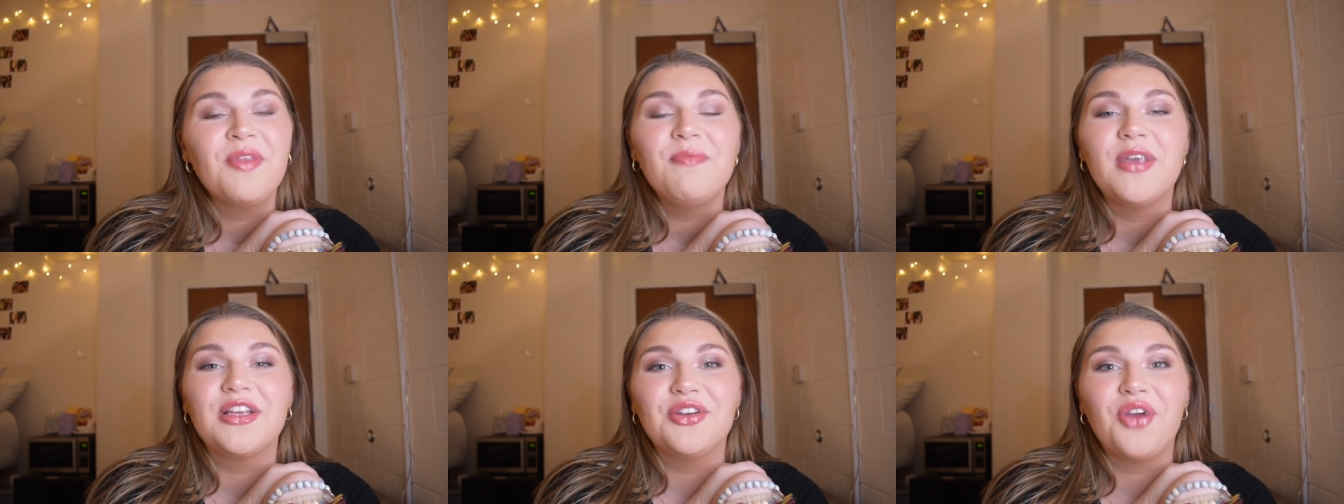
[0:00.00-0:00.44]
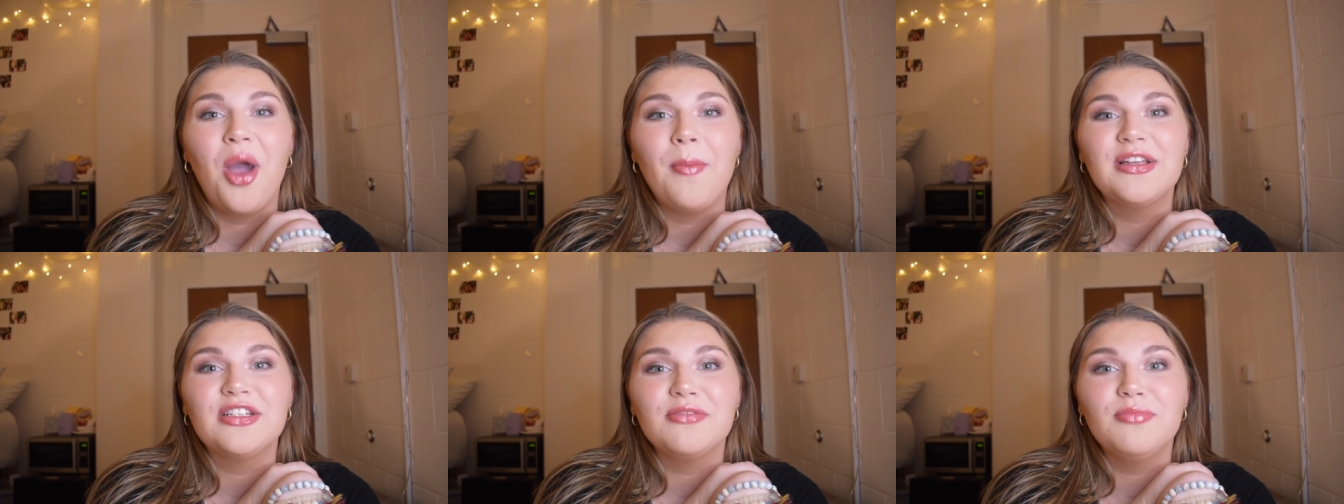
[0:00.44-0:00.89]
make sure to
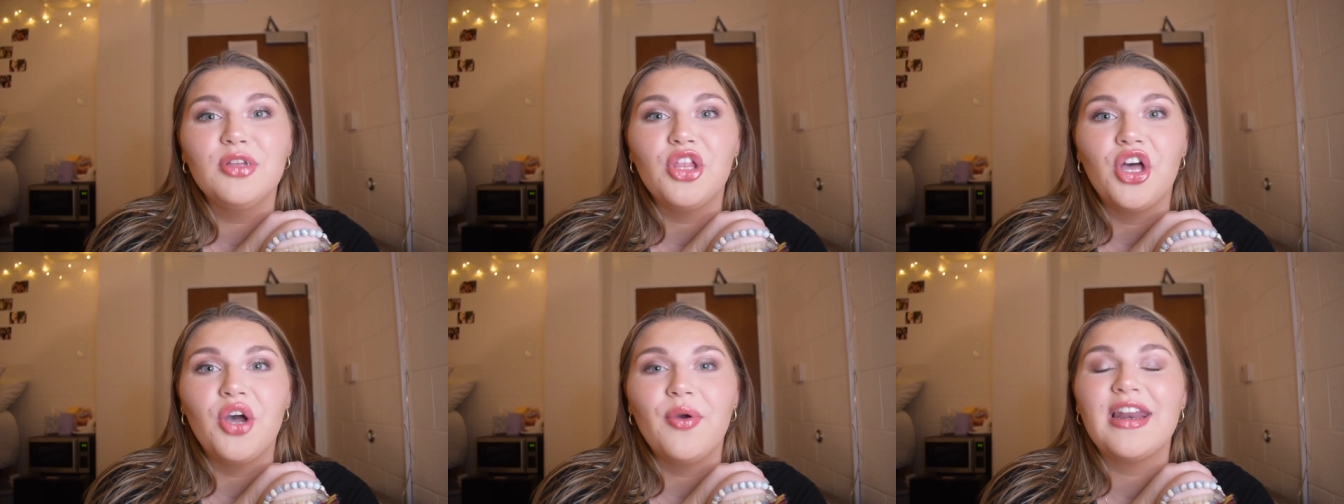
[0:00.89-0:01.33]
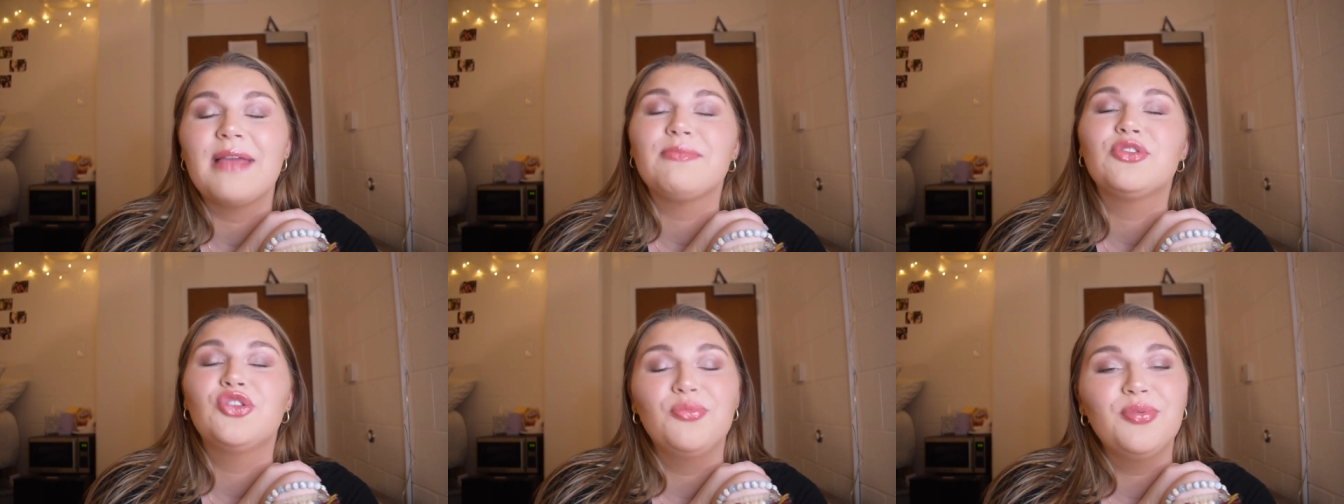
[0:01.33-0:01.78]
comment down below and
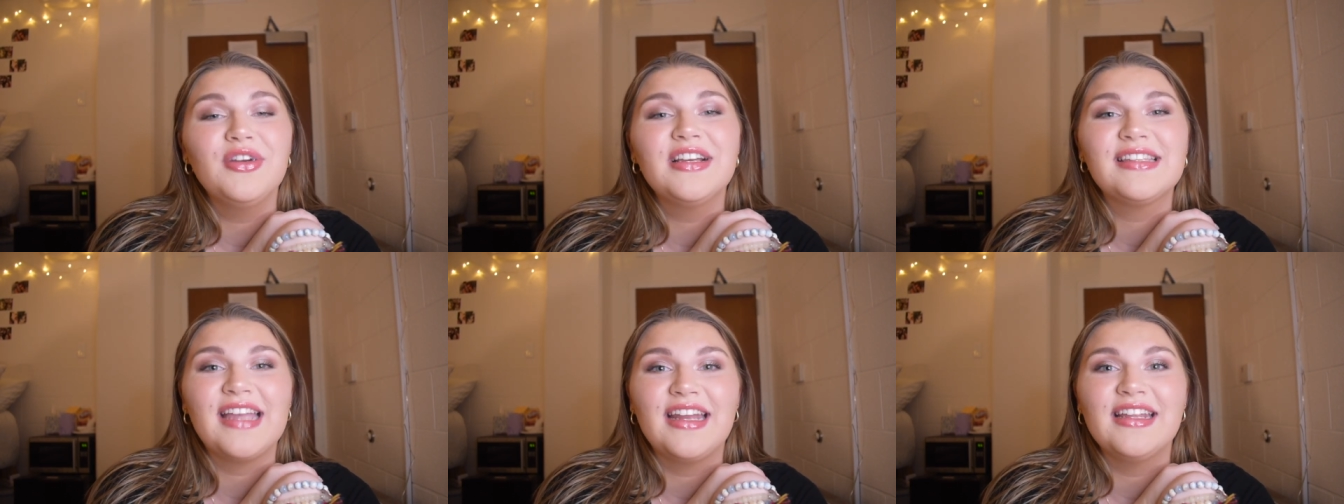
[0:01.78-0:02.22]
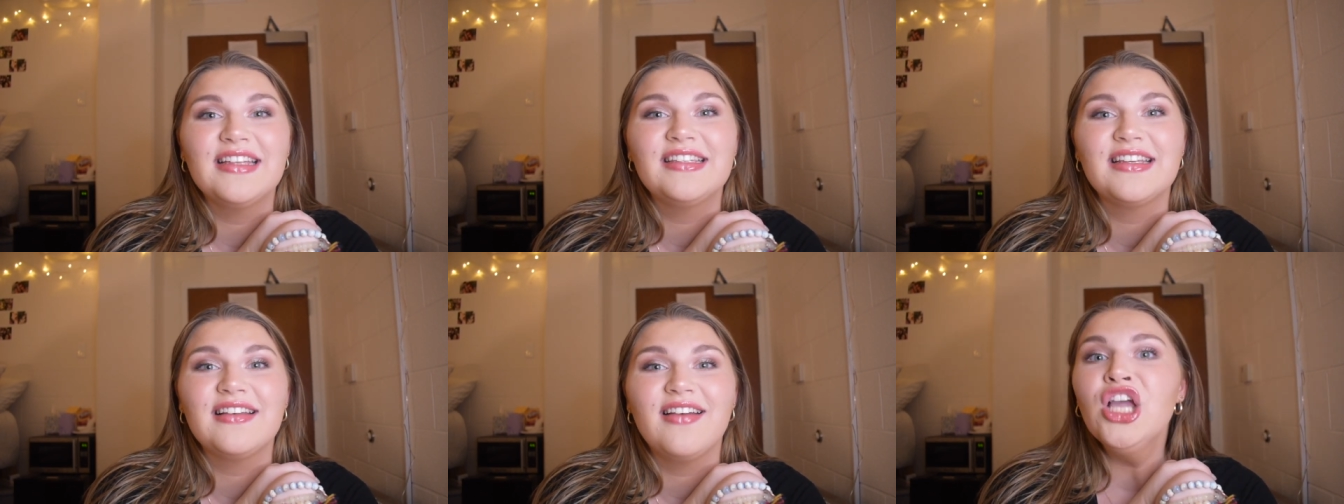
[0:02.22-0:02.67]
I'm super
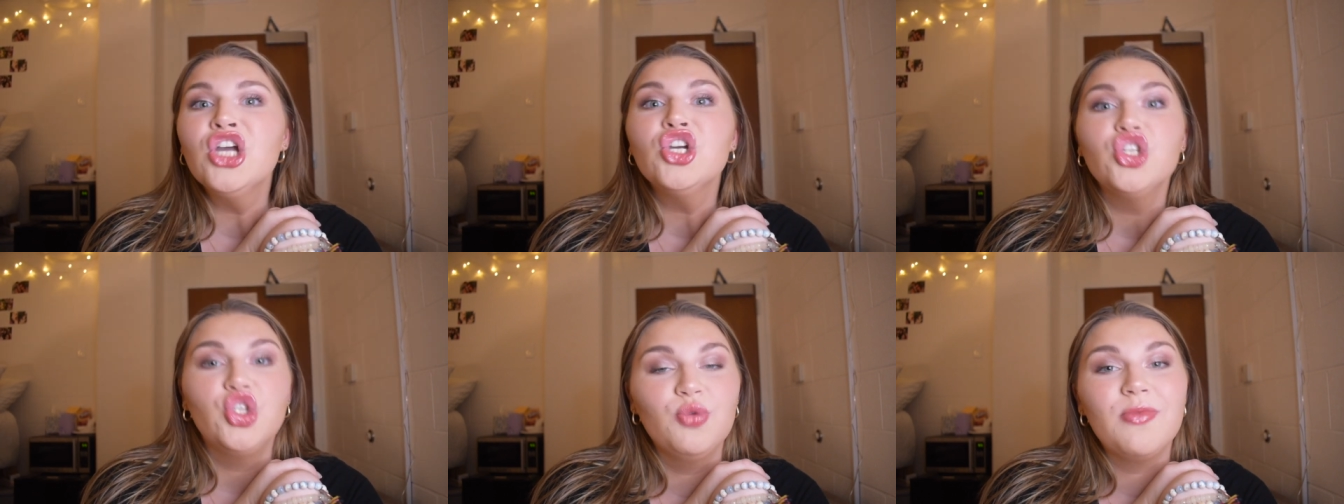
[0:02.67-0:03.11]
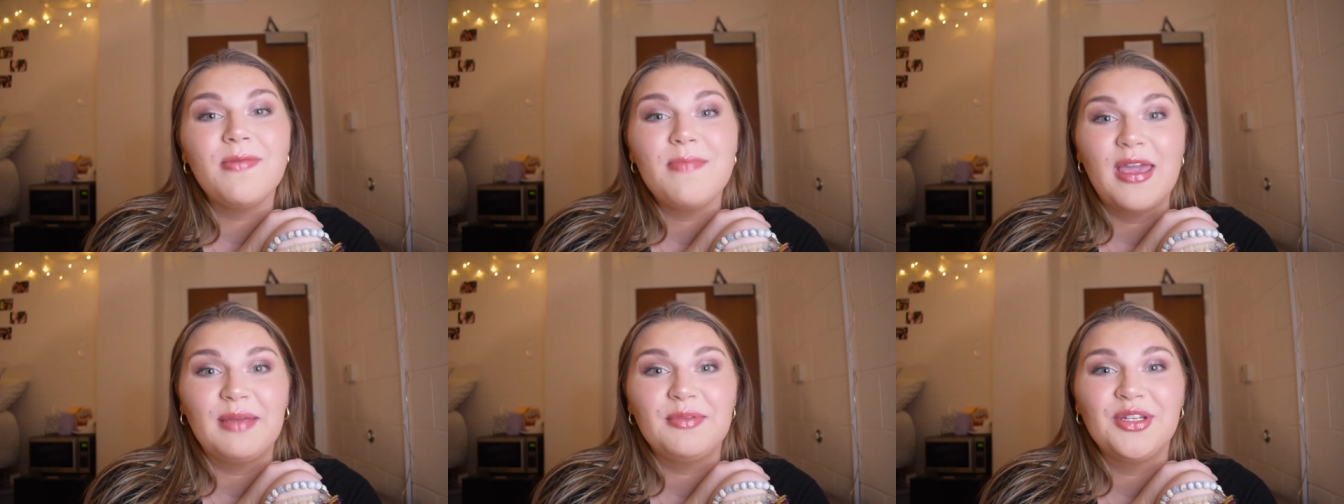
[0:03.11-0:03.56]
excited to do more
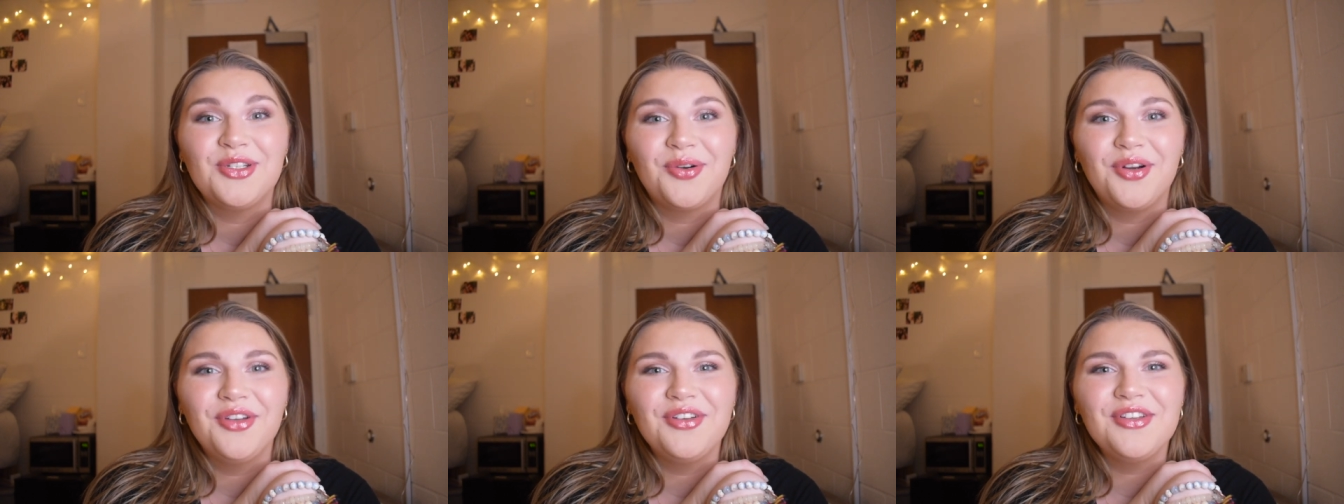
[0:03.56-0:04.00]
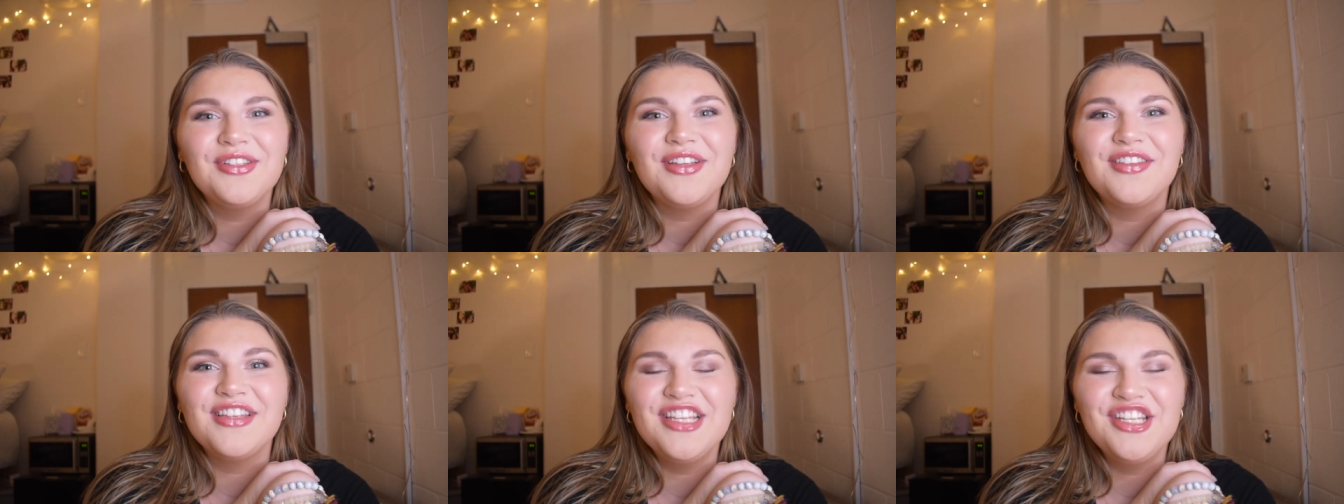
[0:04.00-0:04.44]
makeup
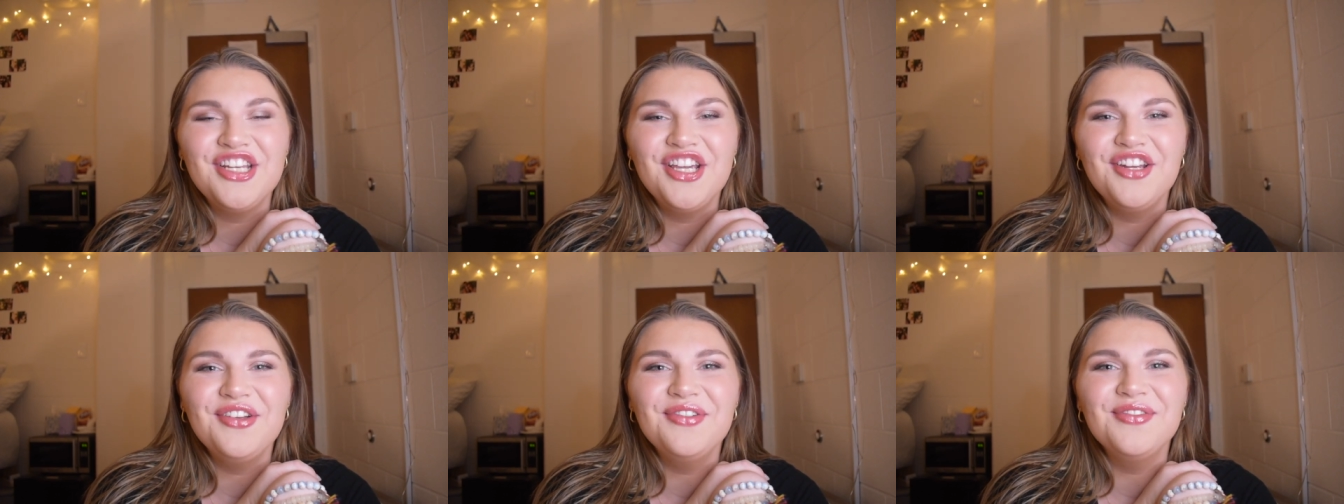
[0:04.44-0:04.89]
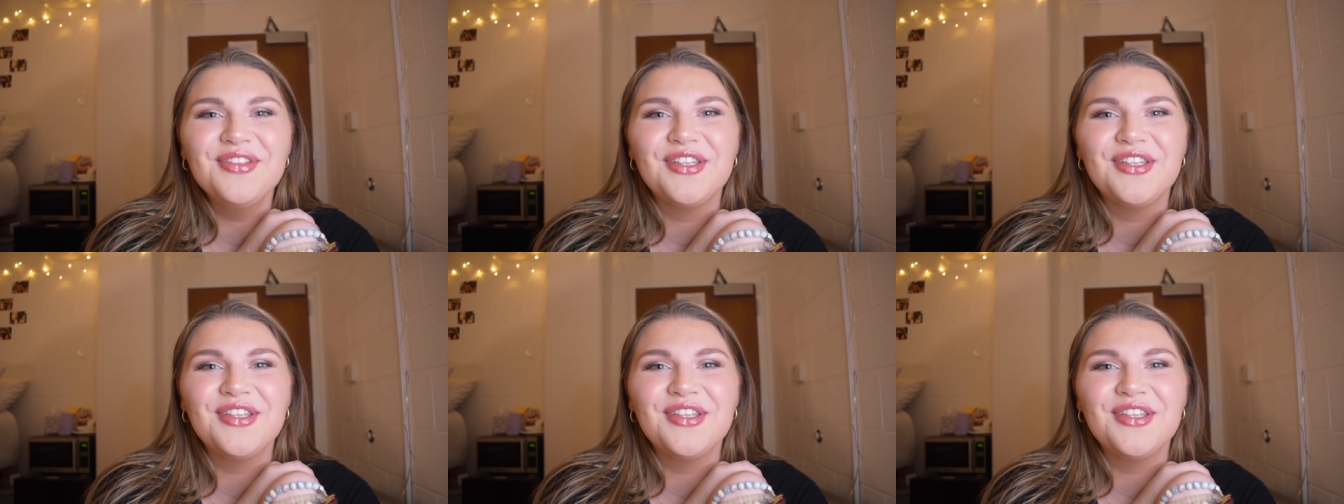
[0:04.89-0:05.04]
tutorials on this channel.